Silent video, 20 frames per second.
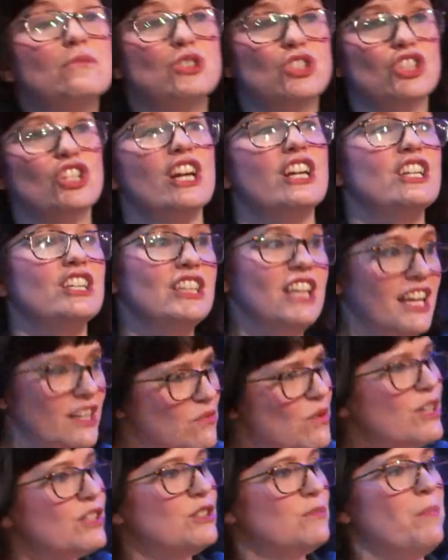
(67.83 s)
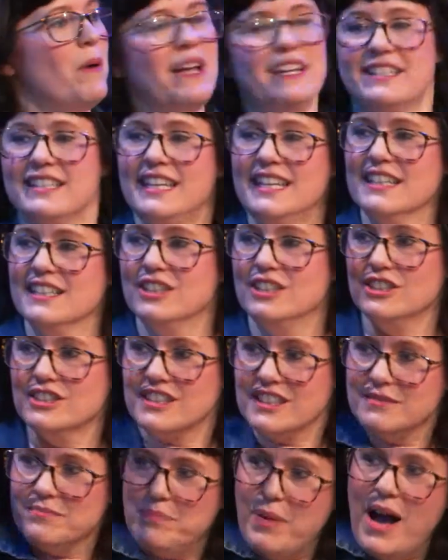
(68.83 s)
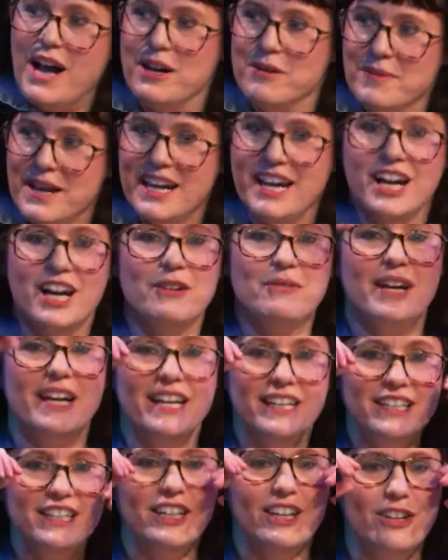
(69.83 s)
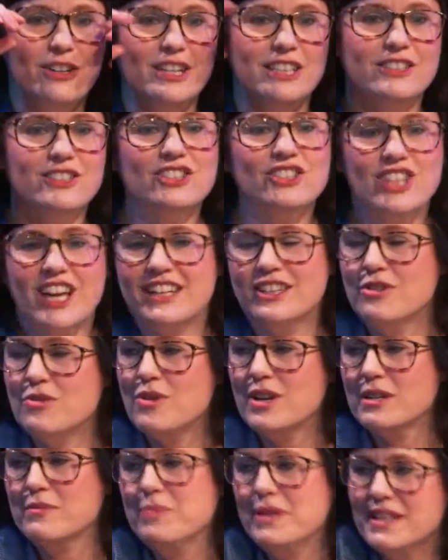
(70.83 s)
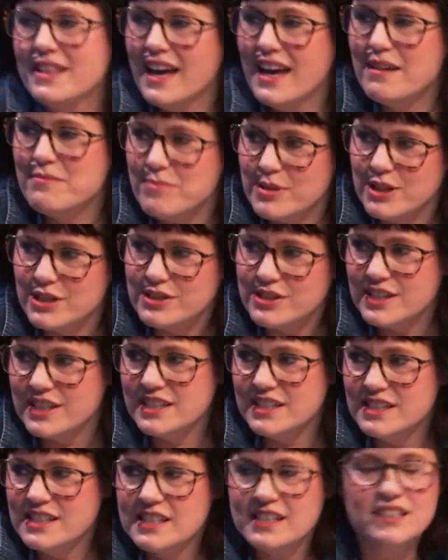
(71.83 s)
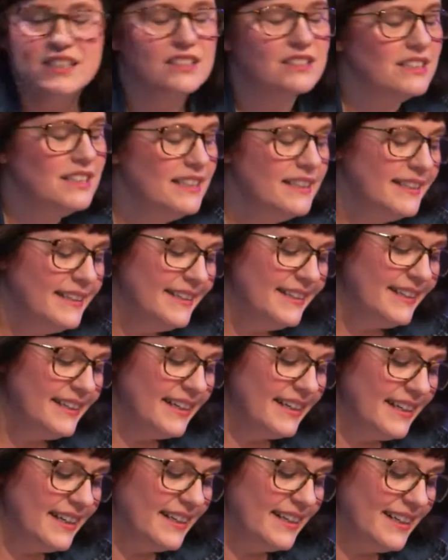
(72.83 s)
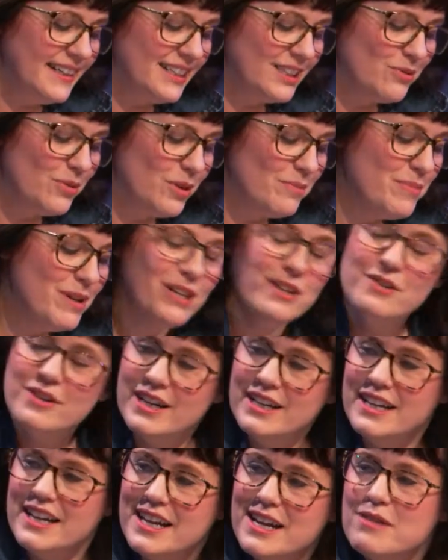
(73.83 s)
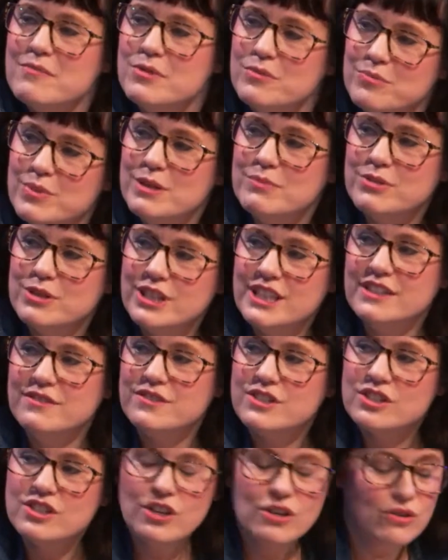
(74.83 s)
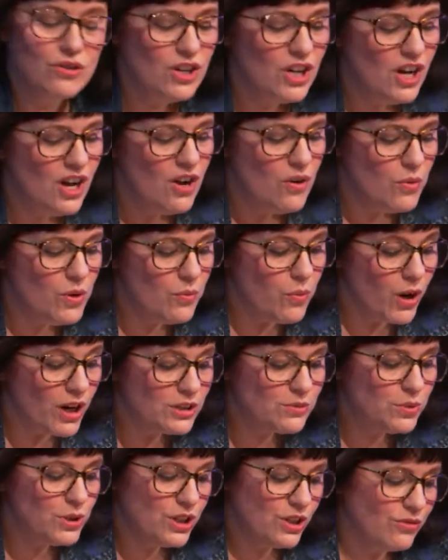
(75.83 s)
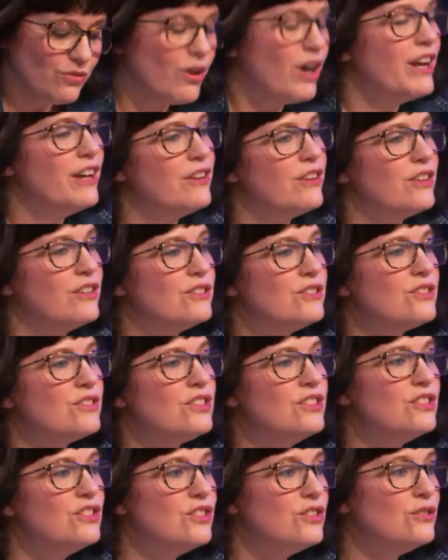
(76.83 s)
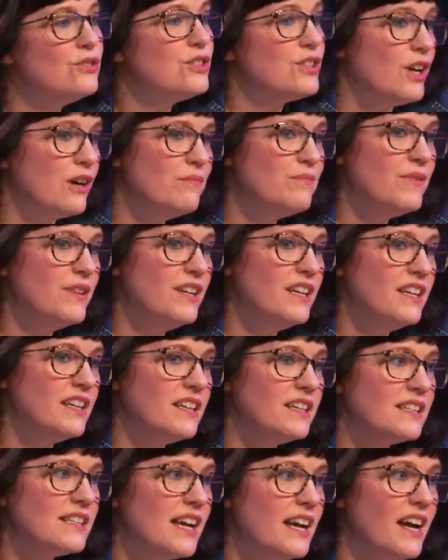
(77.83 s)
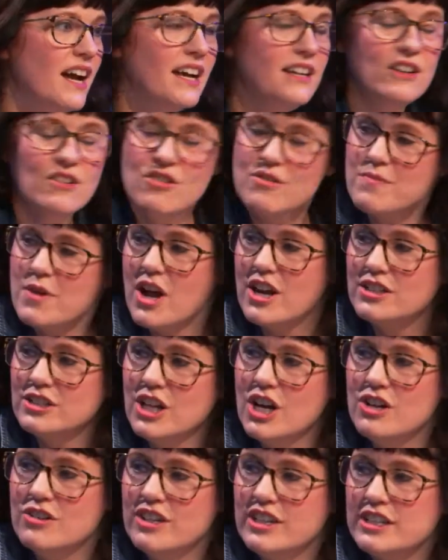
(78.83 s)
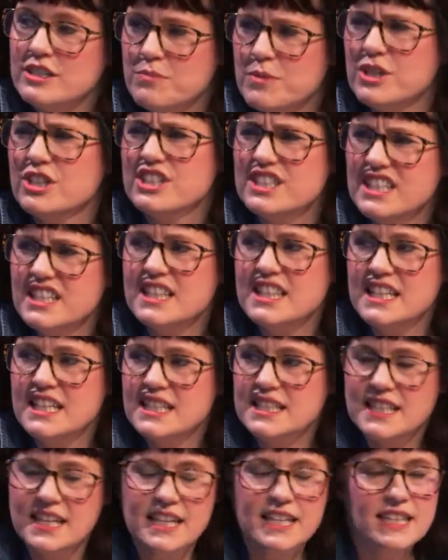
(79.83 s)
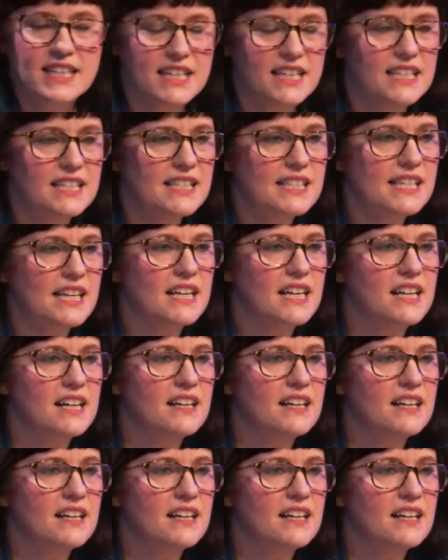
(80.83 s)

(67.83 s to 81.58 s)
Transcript: I'm sure I could like wear spiked heels and pile my hair. You know, it's just I don't want to be that person. So. I just want to be who I am and be believed. So we worked with the writers to do something, because I know I'm not alone experiencing things like this.